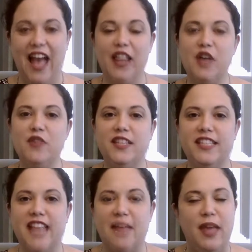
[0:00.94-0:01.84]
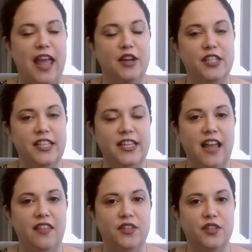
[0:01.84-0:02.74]
Hello, this is Amy Anderson,
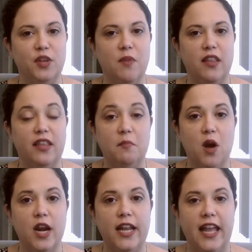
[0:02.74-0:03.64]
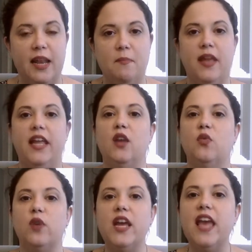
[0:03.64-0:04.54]
and this is your monthly Market in a Minute
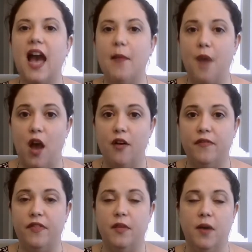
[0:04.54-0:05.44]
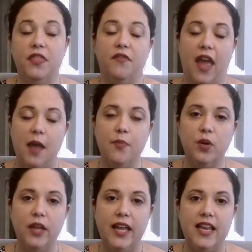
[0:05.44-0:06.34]
recap of the month of
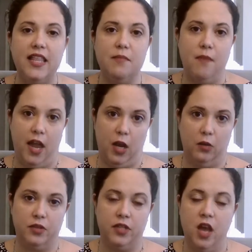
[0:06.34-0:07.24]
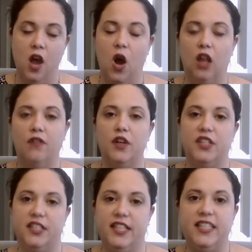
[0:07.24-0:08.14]
April in the Meadows. All of our
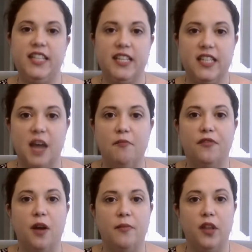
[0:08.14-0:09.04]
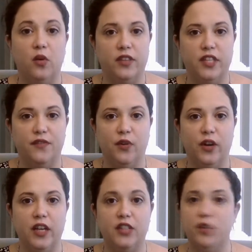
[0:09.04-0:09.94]
statistics come from the Northeast
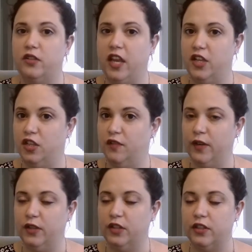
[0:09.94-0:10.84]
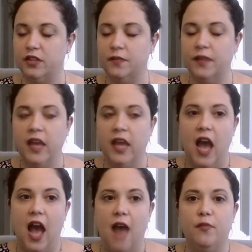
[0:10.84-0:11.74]
Florida Association of Realtors.
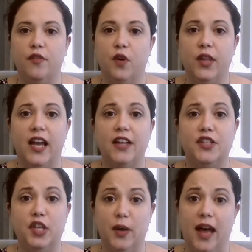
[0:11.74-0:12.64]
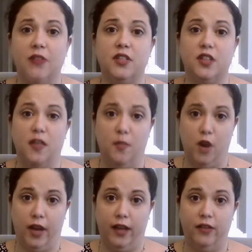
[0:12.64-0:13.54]
Um, we've only got two houses on the
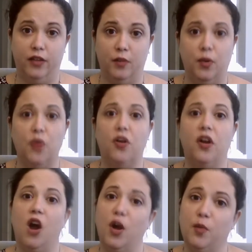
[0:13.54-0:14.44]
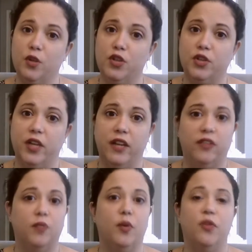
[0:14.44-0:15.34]
market. They're both on Ardmore Street.
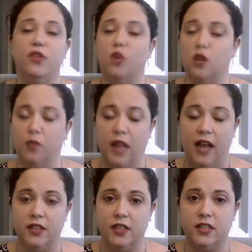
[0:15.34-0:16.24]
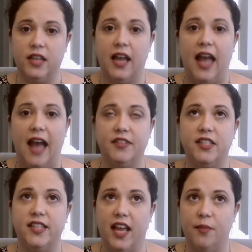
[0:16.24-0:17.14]
They're both adorable houses. I have to
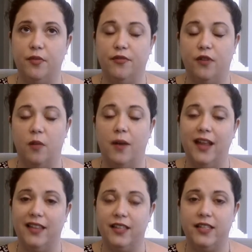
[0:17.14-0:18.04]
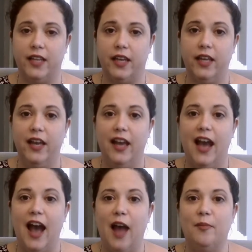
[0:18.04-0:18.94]
say, I prefer my listing.
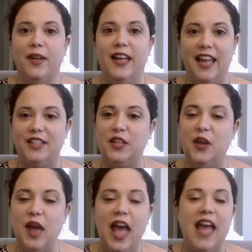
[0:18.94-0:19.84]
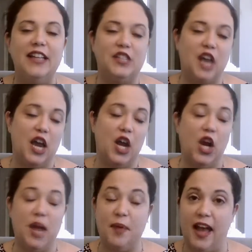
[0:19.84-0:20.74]
Um, it's it's got a
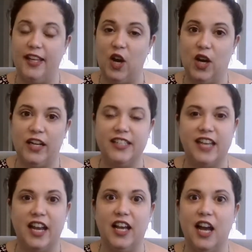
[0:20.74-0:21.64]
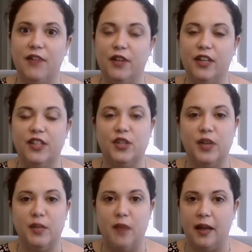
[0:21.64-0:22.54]
great backyard. It's got a covered and
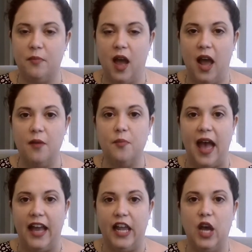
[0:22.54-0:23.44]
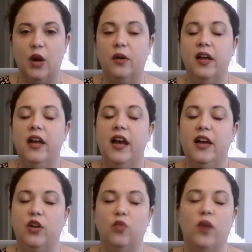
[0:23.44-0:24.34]
screened back uh, patio.
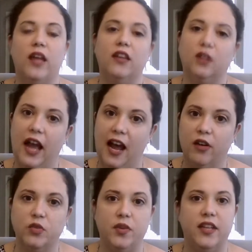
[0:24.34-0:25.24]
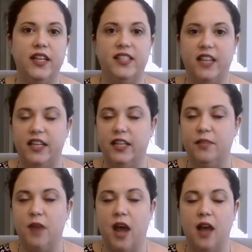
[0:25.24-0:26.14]
Great little house with an extended
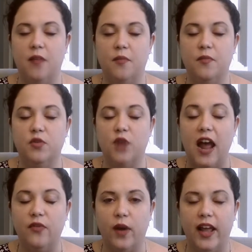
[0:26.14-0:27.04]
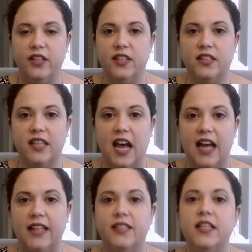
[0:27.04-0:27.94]
um, driveway to the
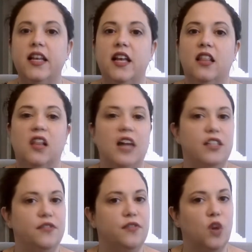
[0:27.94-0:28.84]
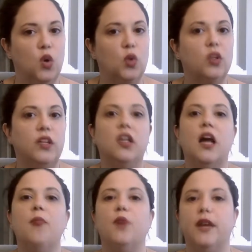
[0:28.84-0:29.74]
sides lots of cool little
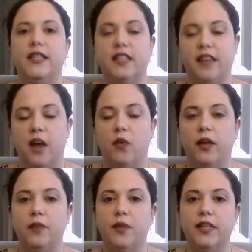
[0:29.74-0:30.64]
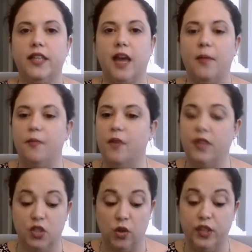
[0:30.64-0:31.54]
upgrades in that one, but um,
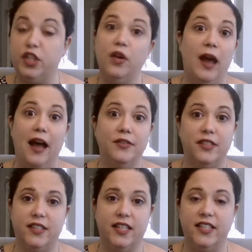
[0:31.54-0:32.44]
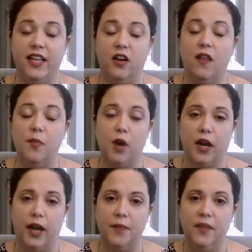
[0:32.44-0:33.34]
there's only two houses. That's it on the
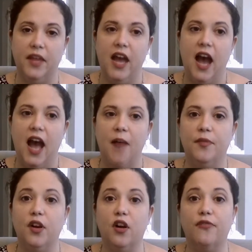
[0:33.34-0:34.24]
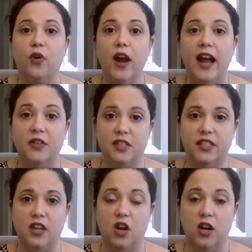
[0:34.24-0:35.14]
market. Um, there are four houses
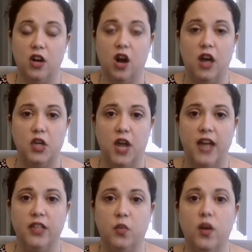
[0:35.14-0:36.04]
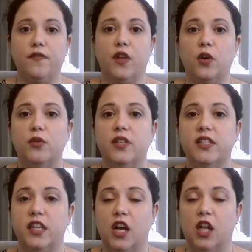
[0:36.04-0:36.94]
that are under contract. One of those is
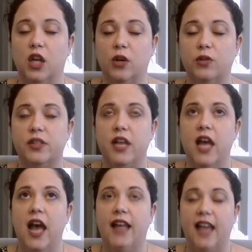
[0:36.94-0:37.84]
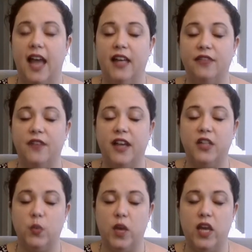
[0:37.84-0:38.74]
going to close at the end of next week.